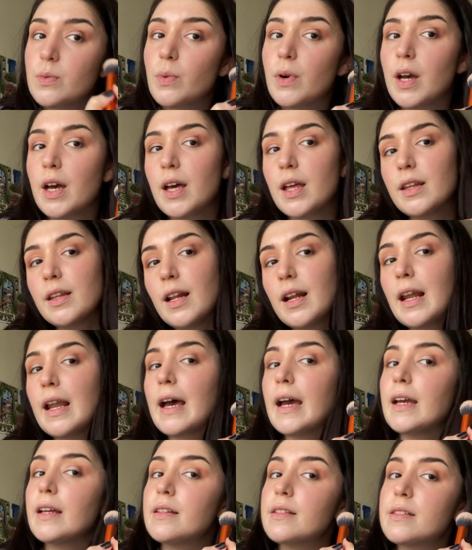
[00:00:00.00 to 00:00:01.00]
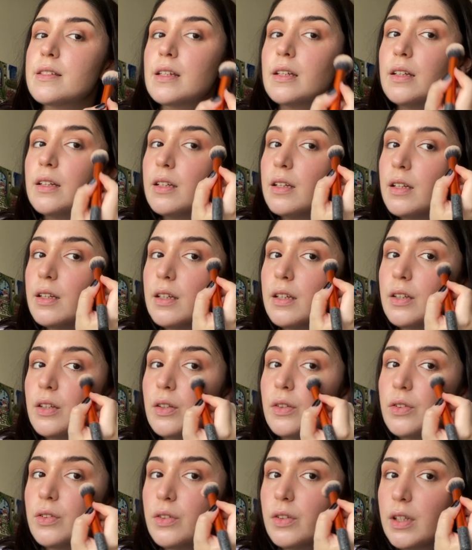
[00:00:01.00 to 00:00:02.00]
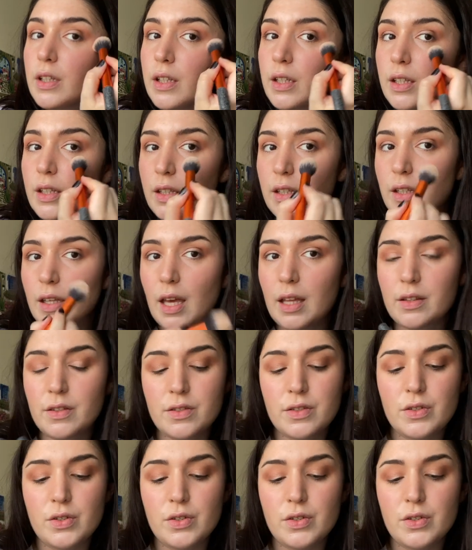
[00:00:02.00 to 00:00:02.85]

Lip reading: where the light usually gets